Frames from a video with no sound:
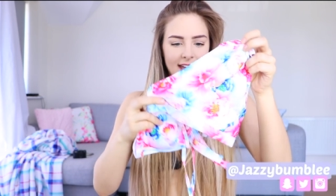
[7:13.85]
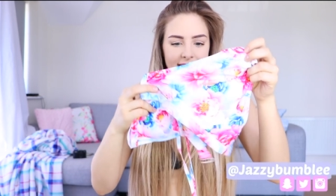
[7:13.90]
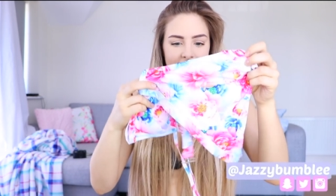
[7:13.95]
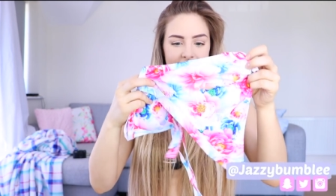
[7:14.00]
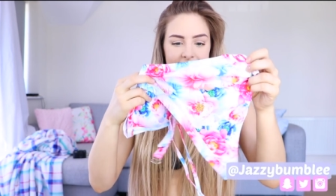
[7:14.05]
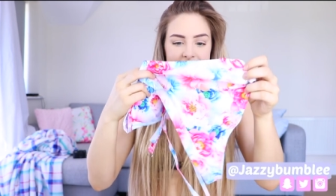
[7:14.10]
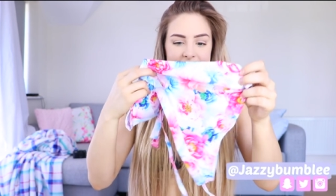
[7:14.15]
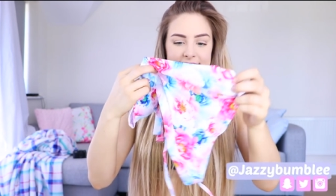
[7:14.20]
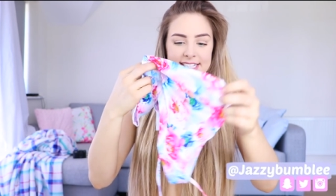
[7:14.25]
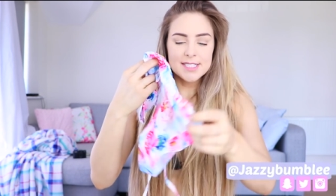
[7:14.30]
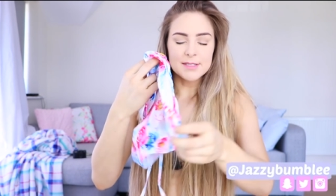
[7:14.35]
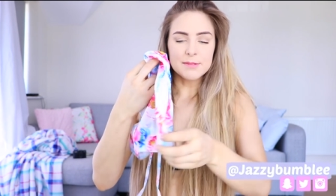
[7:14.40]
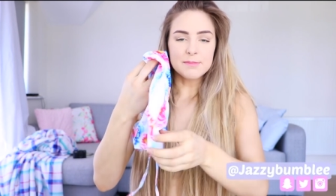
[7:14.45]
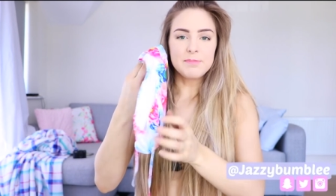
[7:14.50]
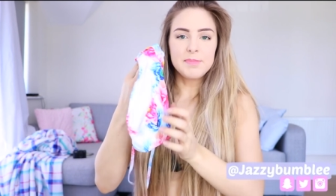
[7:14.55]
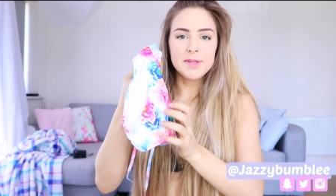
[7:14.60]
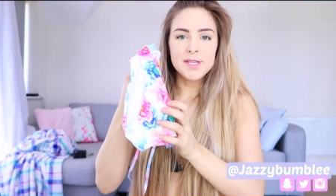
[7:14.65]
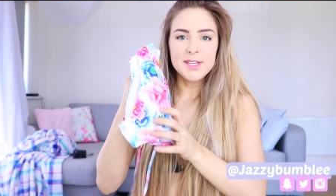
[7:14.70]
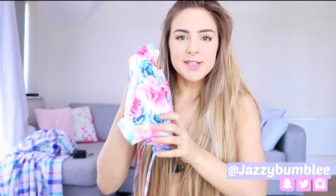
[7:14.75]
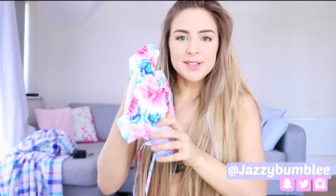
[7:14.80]
It's
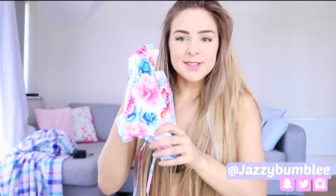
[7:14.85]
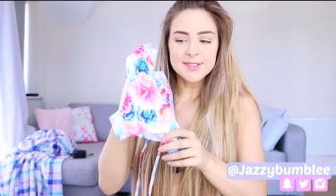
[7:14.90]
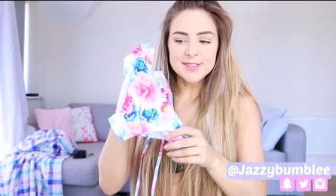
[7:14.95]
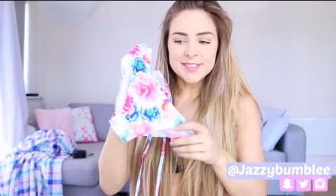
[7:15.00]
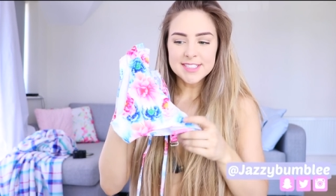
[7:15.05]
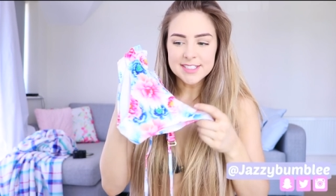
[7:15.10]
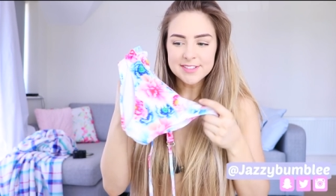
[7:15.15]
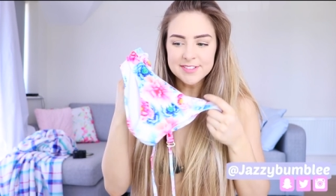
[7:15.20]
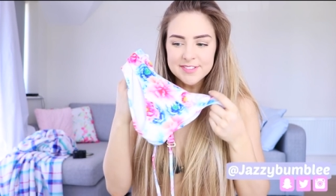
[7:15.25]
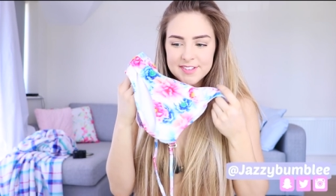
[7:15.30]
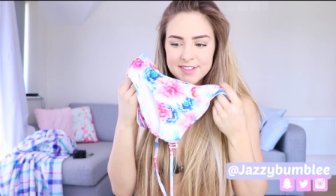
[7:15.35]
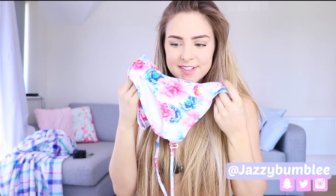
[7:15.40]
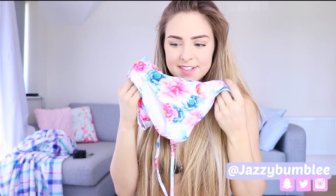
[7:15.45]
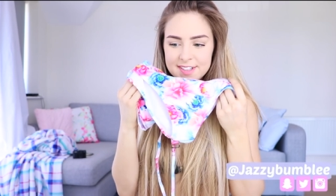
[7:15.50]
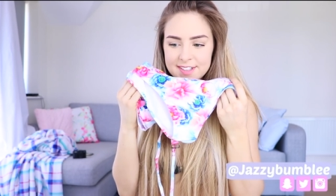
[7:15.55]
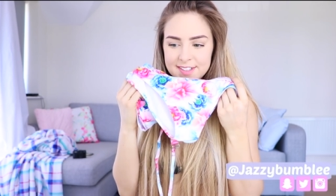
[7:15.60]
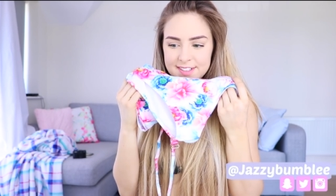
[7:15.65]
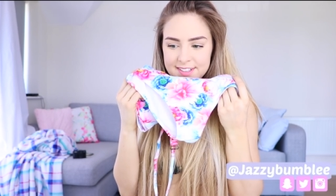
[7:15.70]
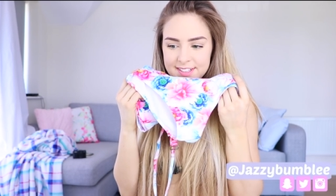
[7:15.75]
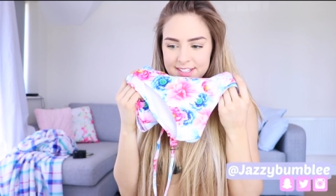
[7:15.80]

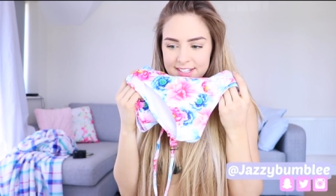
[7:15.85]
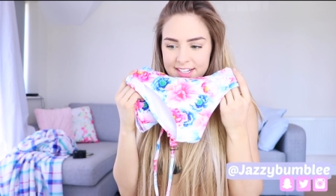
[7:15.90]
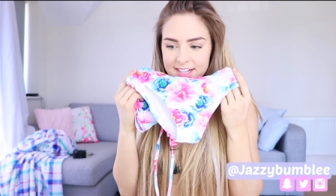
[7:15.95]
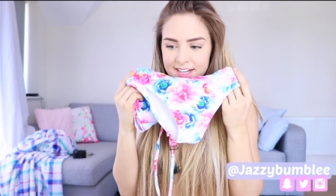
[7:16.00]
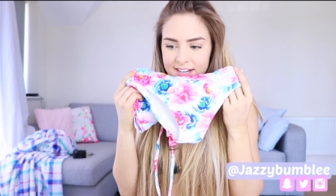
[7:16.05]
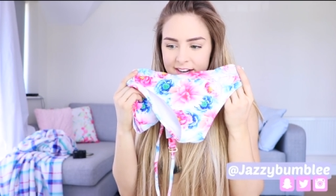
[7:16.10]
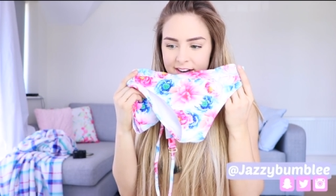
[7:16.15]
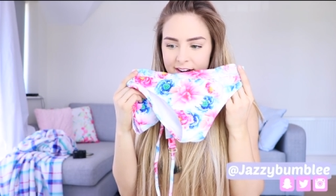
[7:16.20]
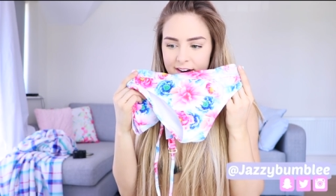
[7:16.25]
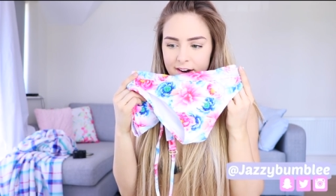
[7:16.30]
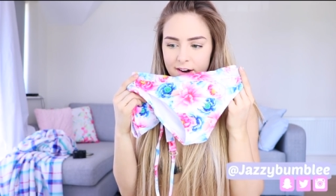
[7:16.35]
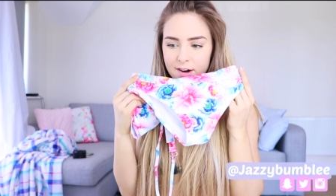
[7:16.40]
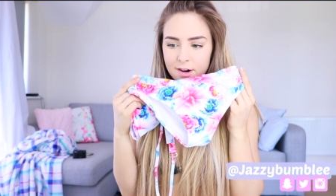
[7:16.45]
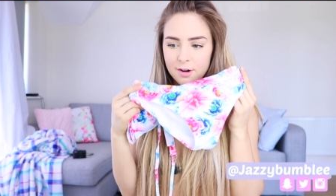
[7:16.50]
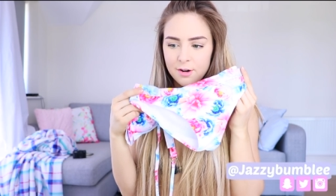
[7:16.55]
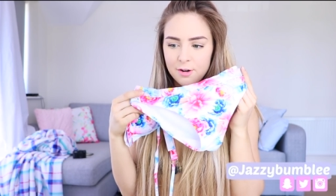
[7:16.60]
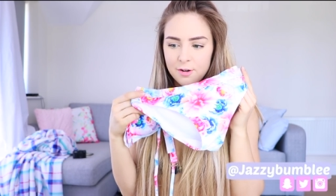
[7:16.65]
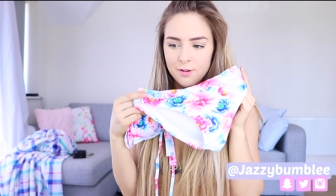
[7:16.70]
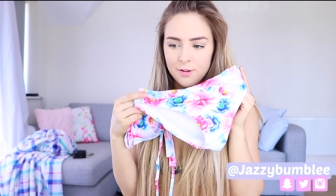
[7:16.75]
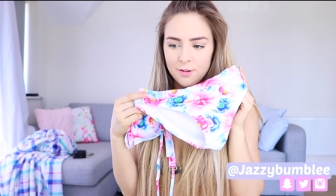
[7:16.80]
beautiful.
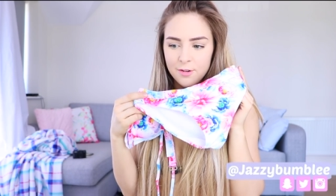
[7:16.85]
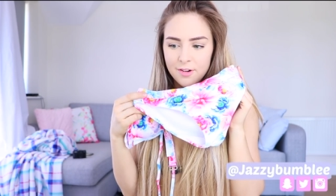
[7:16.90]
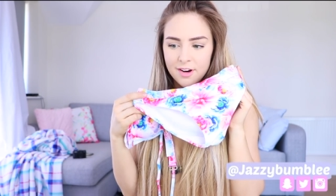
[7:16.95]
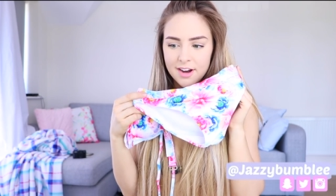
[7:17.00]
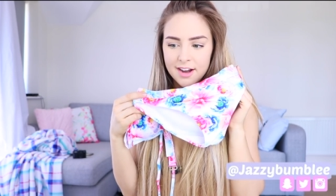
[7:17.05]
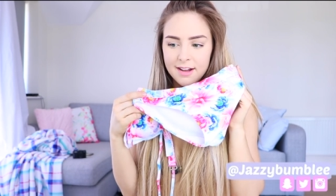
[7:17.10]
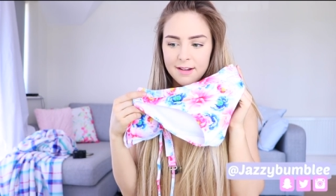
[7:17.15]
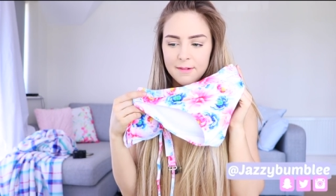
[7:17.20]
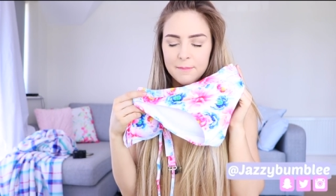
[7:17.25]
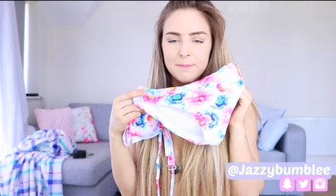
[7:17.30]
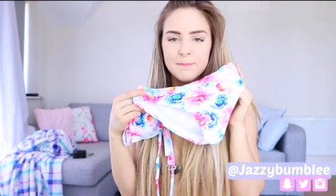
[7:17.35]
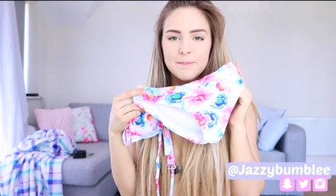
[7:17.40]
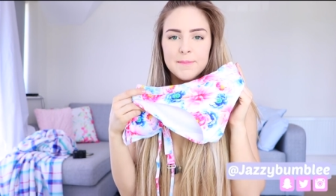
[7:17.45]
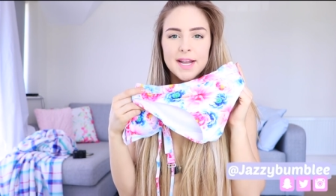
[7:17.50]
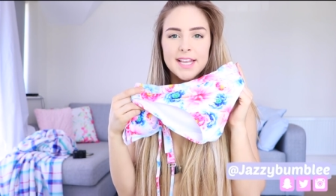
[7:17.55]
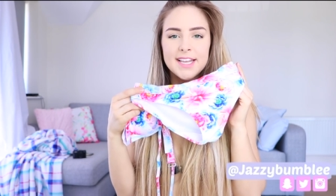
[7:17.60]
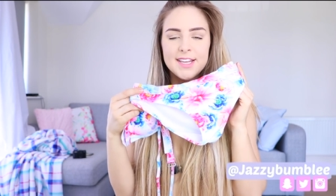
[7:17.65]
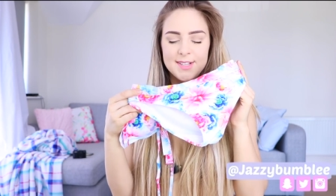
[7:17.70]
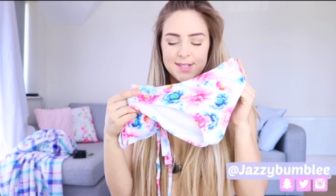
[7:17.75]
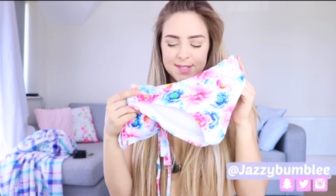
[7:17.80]
Oh
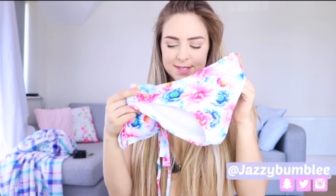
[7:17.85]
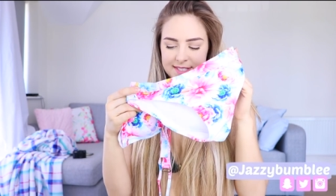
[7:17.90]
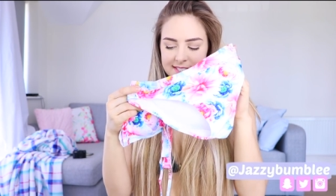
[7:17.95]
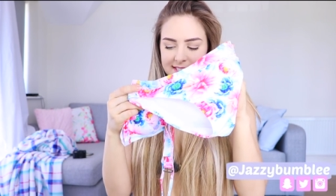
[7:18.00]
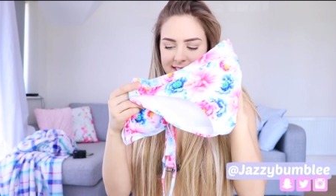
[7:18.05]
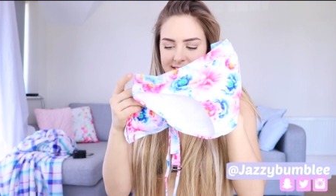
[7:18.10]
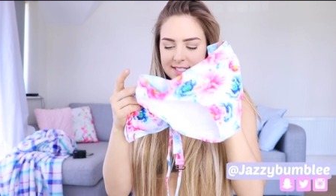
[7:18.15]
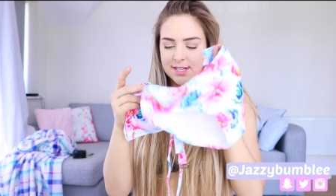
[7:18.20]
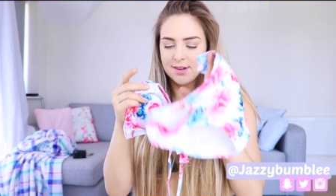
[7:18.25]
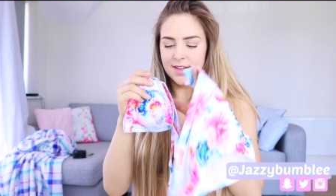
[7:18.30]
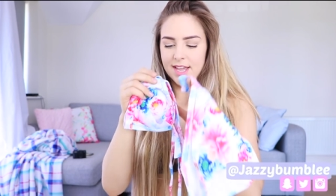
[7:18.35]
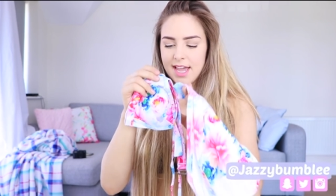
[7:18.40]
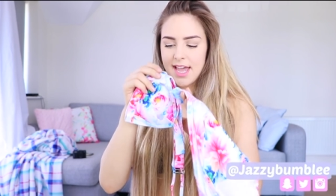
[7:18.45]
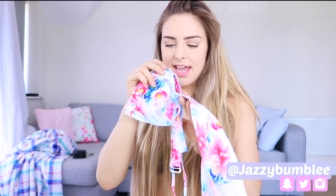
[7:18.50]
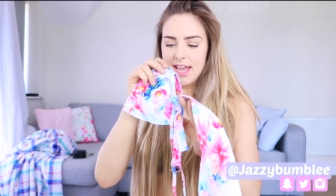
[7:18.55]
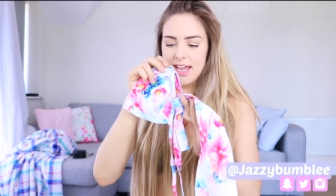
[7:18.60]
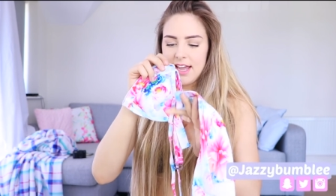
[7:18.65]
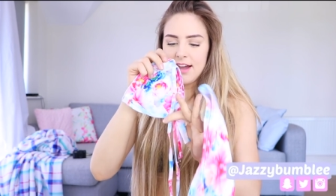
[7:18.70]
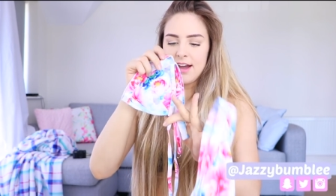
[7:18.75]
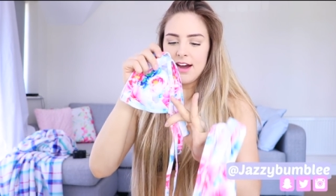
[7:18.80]
my goodness.
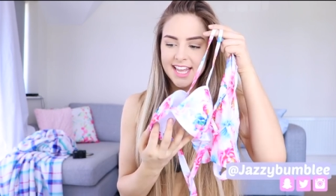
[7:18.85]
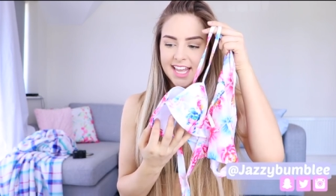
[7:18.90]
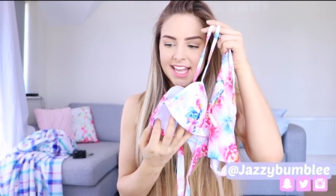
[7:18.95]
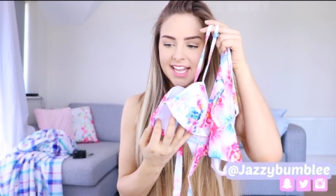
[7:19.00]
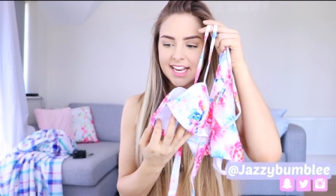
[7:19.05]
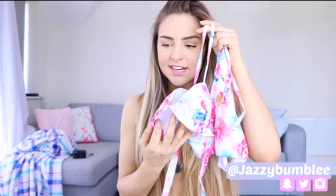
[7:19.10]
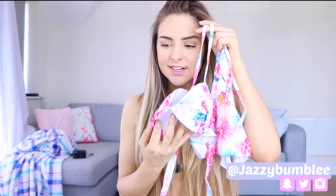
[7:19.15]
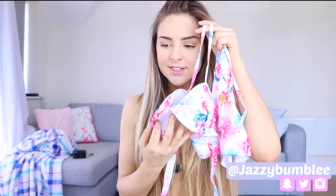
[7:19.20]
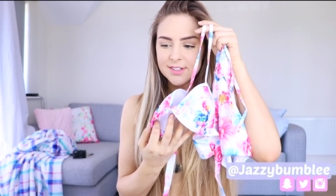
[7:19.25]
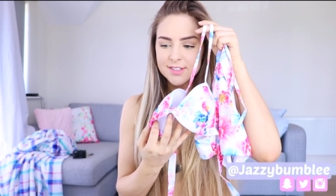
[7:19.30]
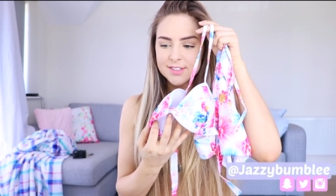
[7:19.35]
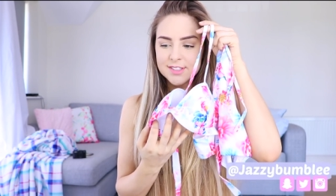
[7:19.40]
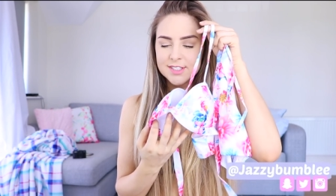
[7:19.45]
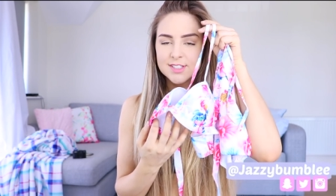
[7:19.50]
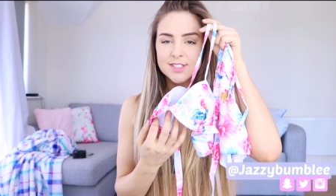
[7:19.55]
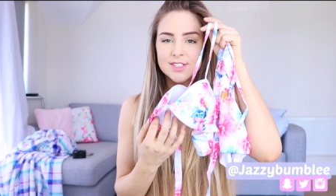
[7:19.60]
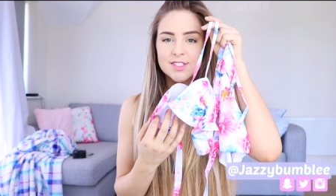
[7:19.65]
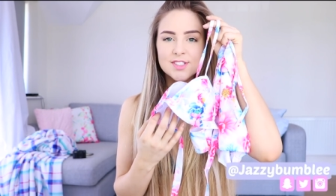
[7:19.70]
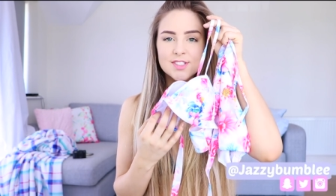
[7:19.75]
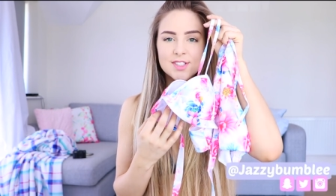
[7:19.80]
Okay, it looks
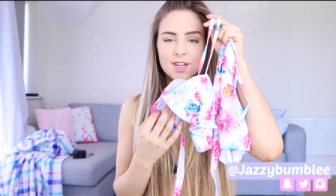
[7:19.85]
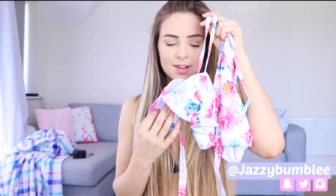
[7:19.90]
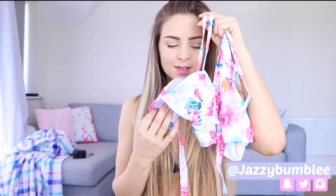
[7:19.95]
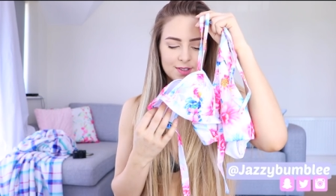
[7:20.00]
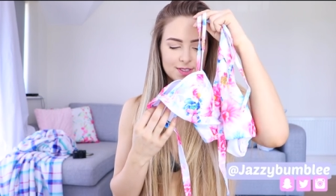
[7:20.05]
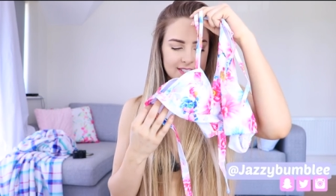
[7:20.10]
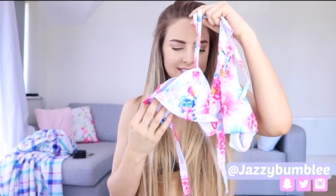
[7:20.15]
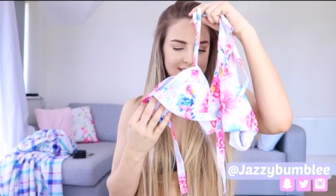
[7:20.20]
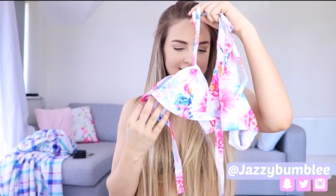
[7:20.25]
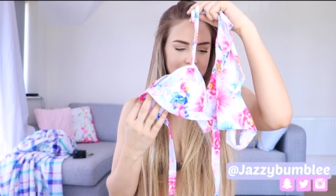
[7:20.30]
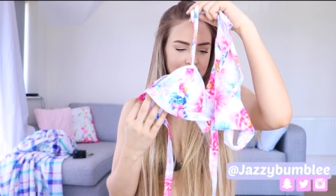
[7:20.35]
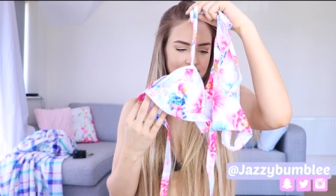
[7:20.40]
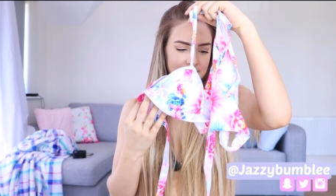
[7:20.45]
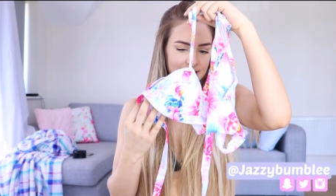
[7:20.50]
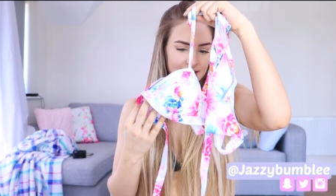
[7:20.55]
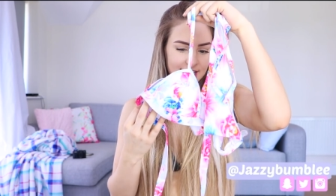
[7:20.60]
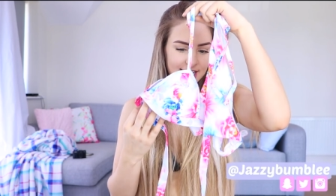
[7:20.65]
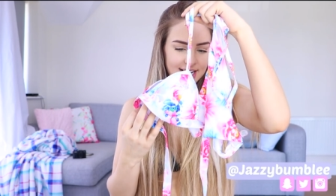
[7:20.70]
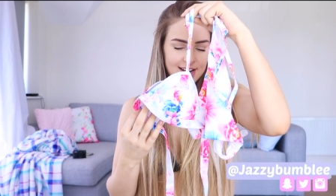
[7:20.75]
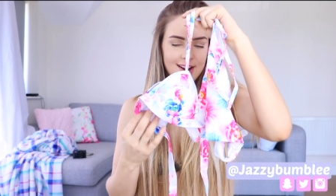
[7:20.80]
so
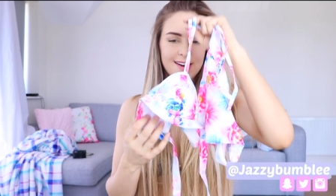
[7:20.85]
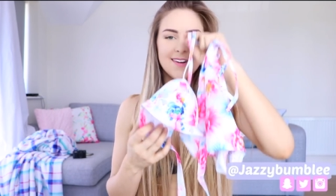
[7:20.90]
stunning.